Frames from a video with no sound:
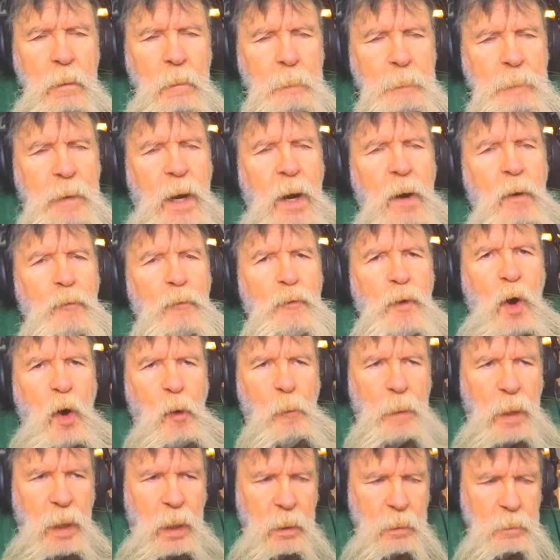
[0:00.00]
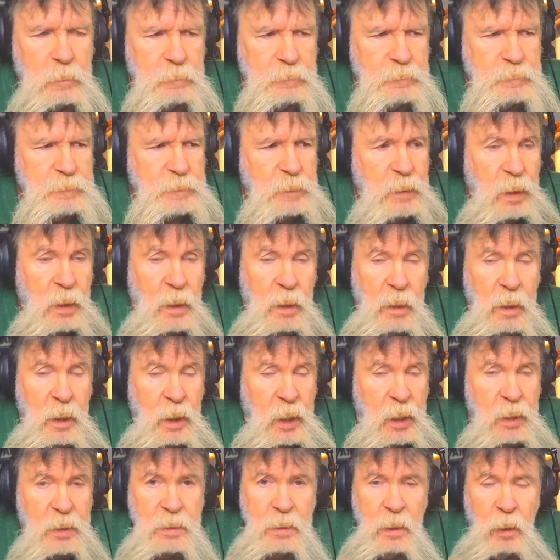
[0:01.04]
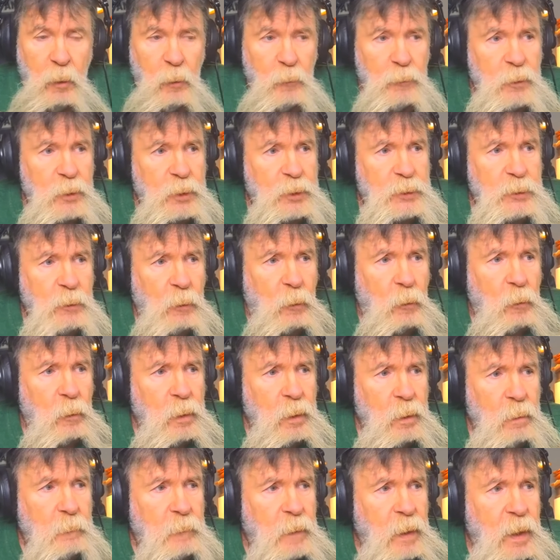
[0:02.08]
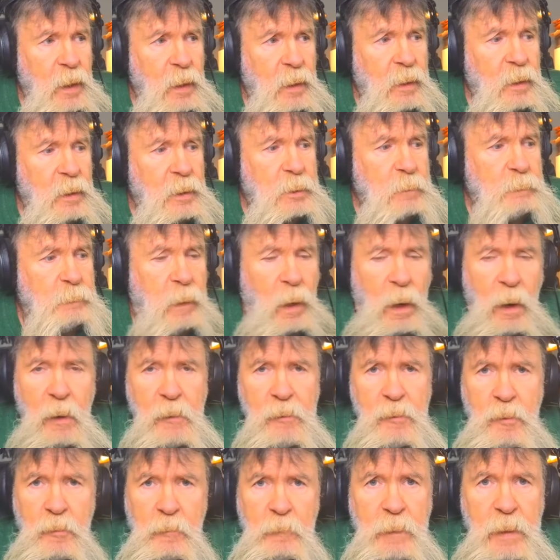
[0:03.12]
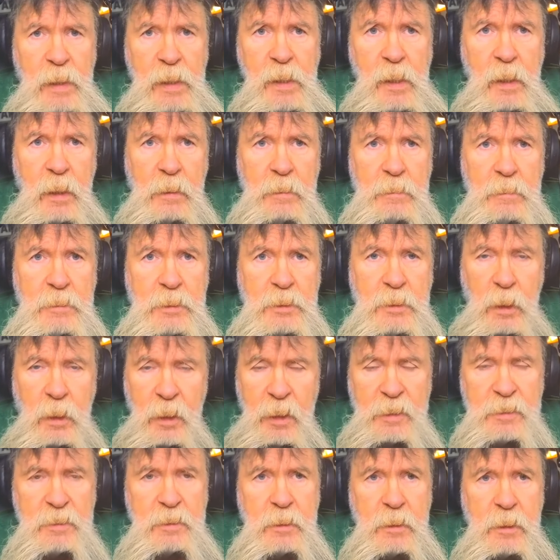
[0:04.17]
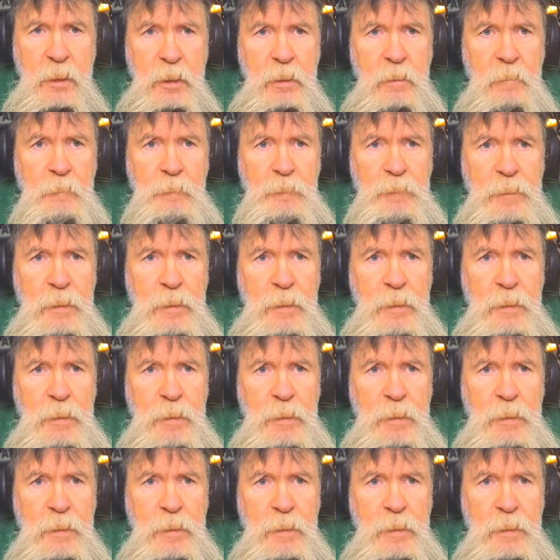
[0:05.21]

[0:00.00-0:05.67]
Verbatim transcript: Paul Roma. He told the story about his partner being solicited